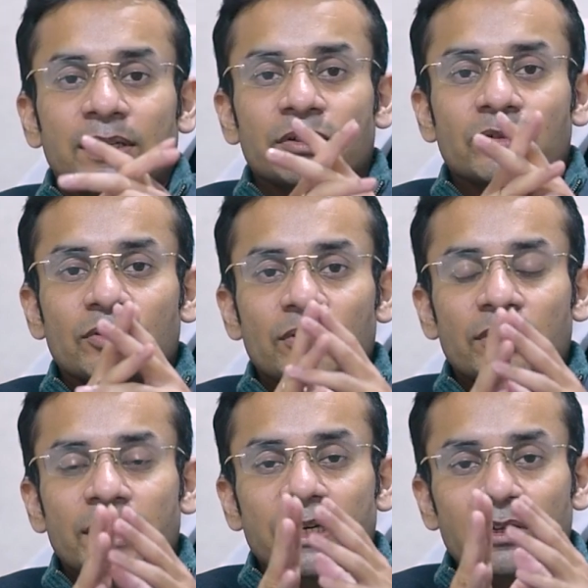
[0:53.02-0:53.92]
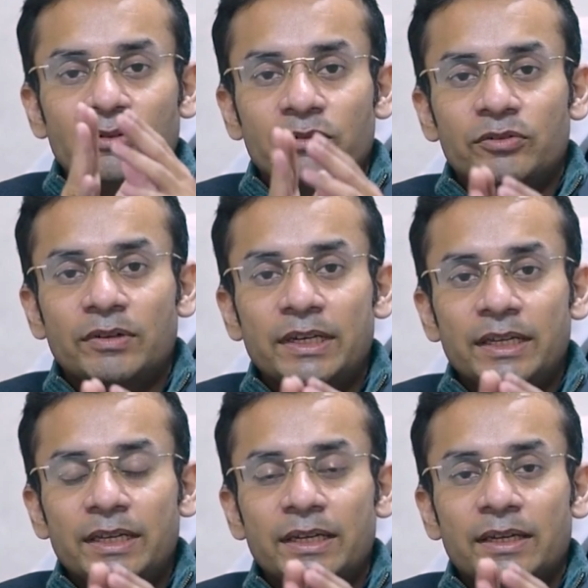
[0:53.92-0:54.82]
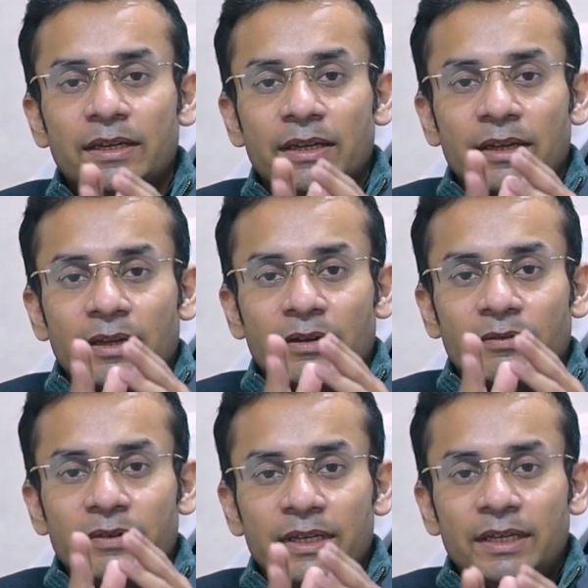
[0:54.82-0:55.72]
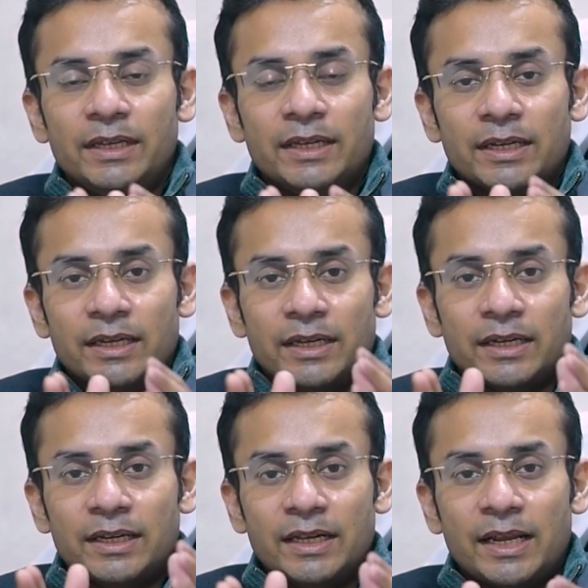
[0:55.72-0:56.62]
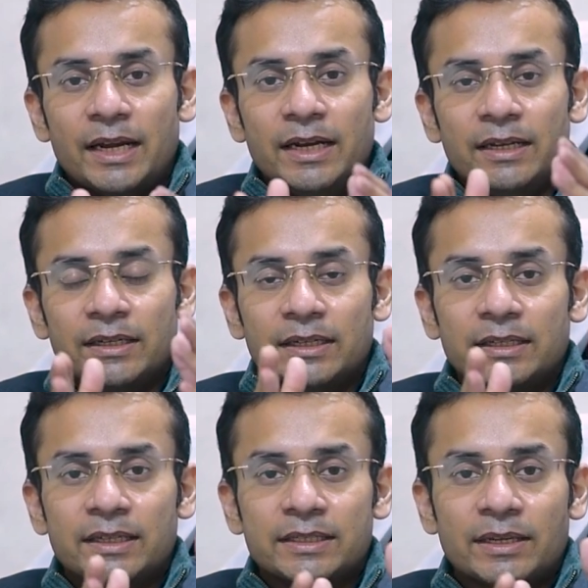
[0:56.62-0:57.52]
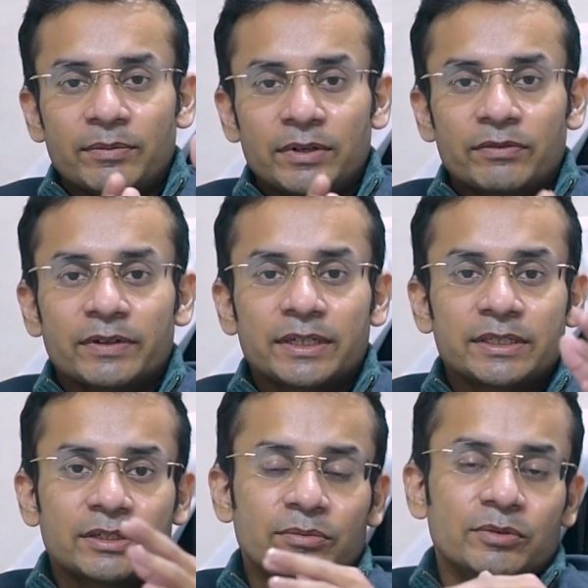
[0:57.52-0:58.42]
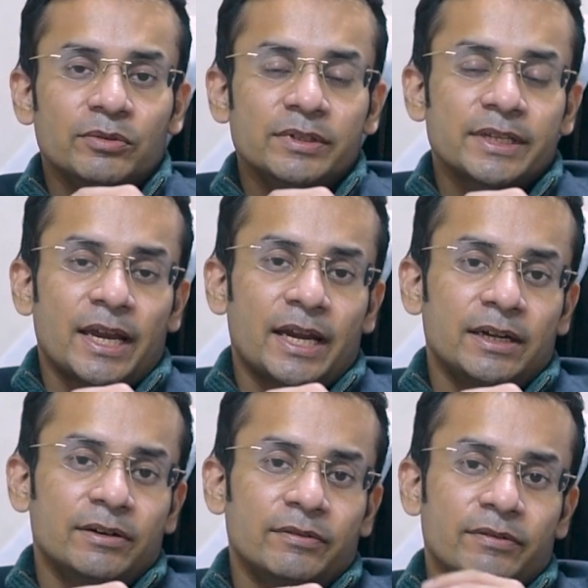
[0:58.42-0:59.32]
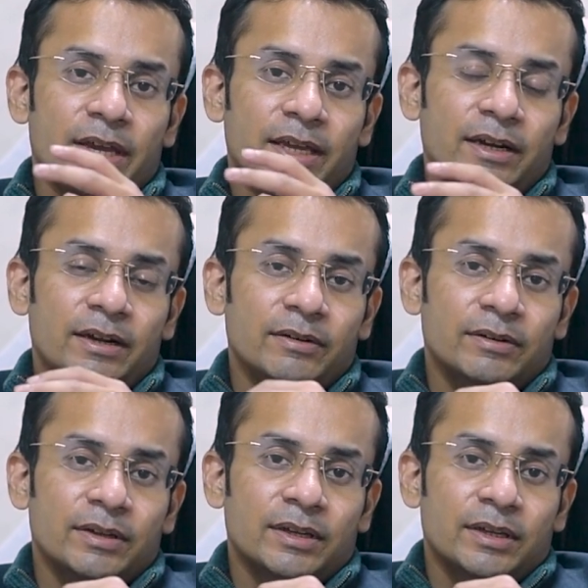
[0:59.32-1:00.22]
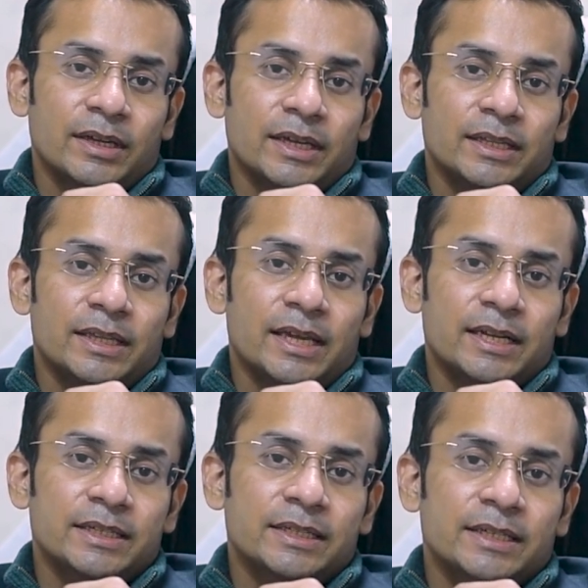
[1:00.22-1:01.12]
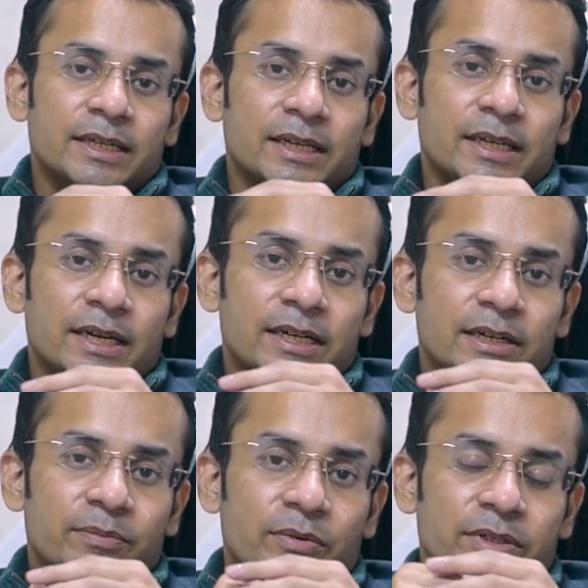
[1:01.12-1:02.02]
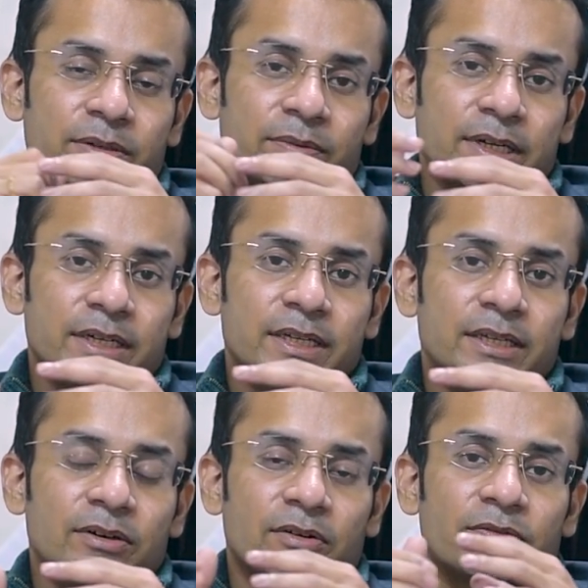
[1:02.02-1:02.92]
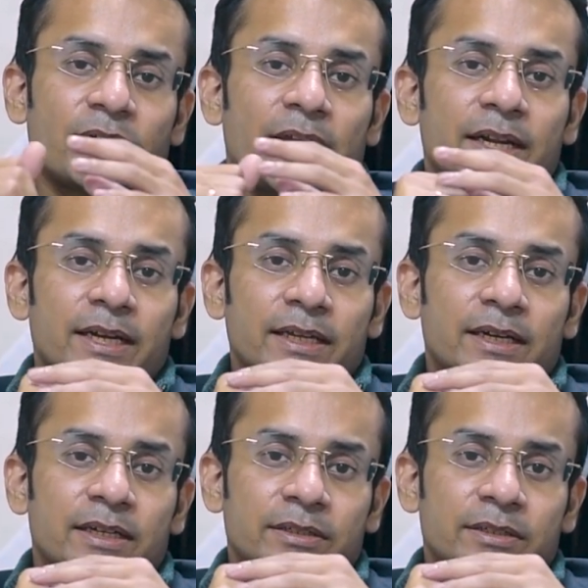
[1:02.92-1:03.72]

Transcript: So individually we grade the seminiferous tubules, and where there is greater possibility of finding a